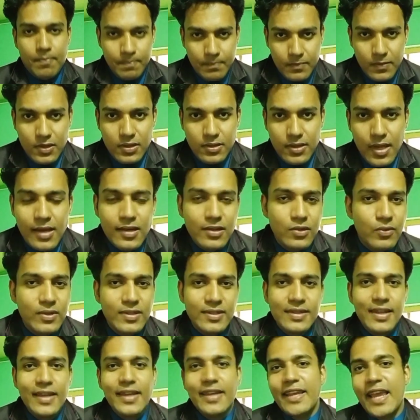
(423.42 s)
Tongue
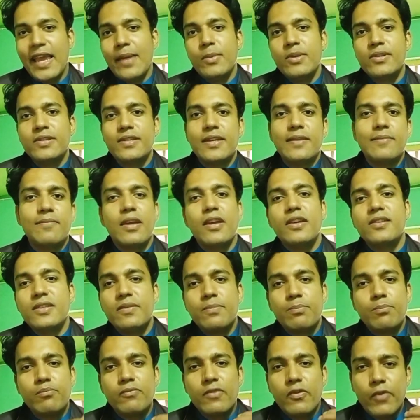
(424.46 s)
twisting game is a
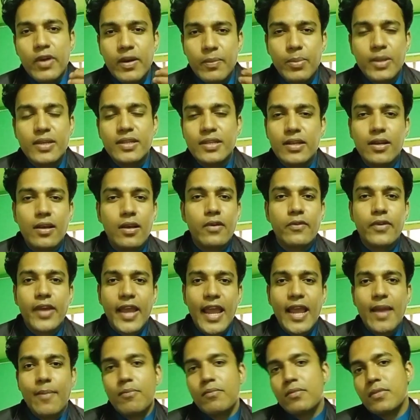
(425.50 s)
very particular
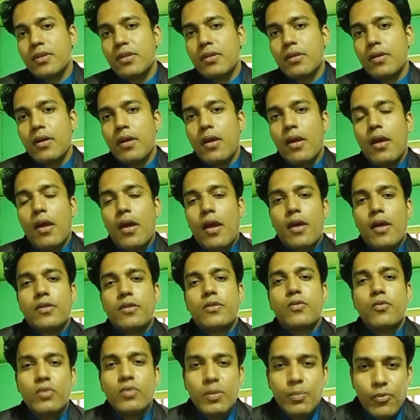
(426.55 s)
game
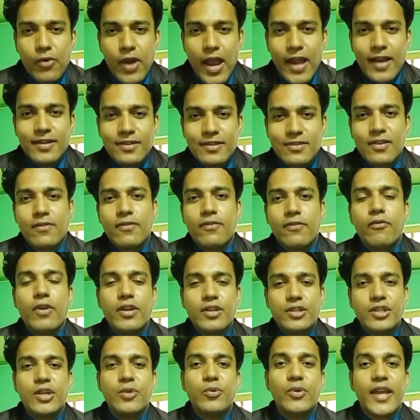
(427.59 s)
through the practice of
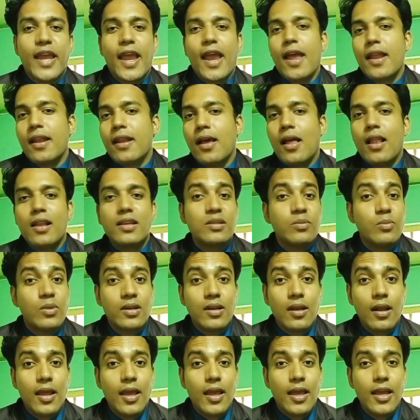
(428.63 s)
which you can
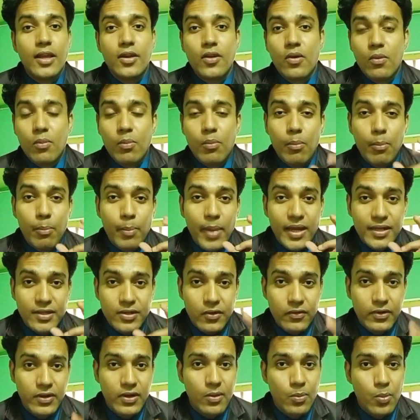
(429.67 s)
ultimately better
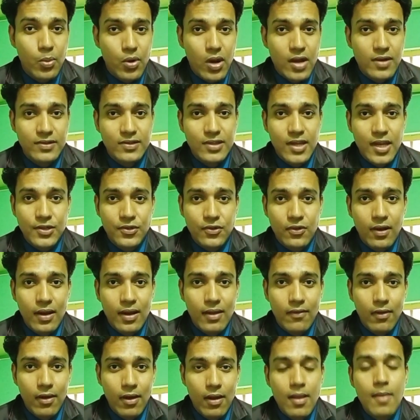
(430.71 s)
your pronunciation
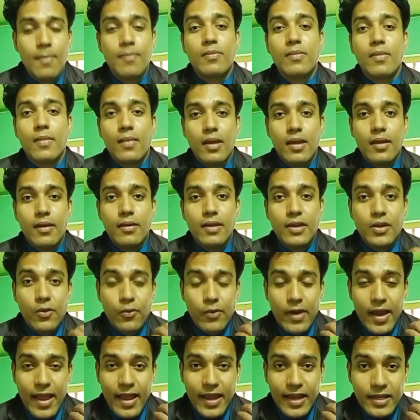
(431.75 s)
level. Your
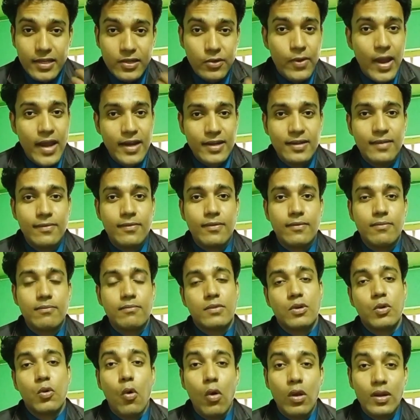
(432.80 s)
interactive
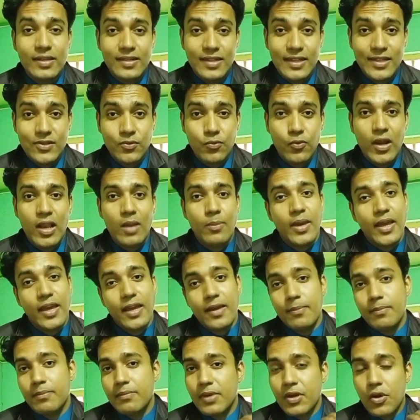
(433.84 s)
qualities will be
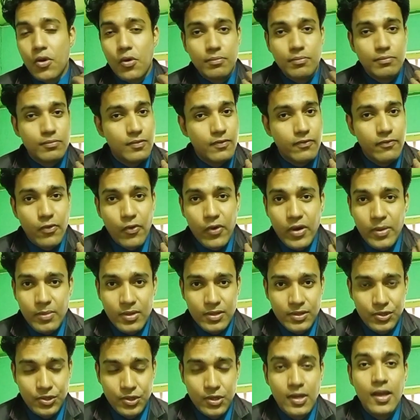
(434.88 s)
very
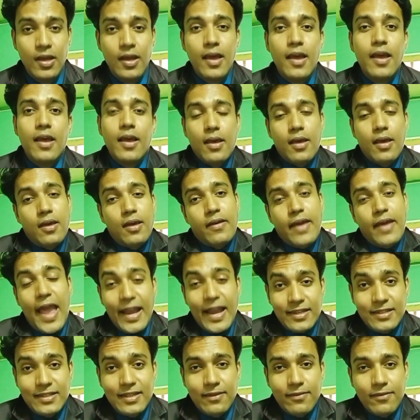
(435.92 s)
much
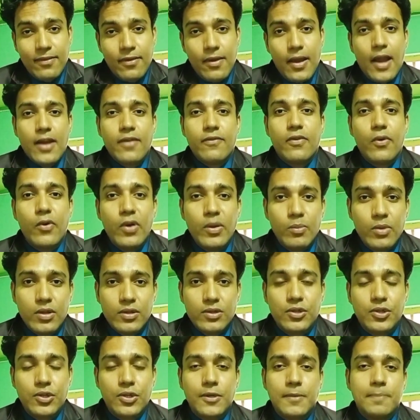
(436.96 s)
active and very much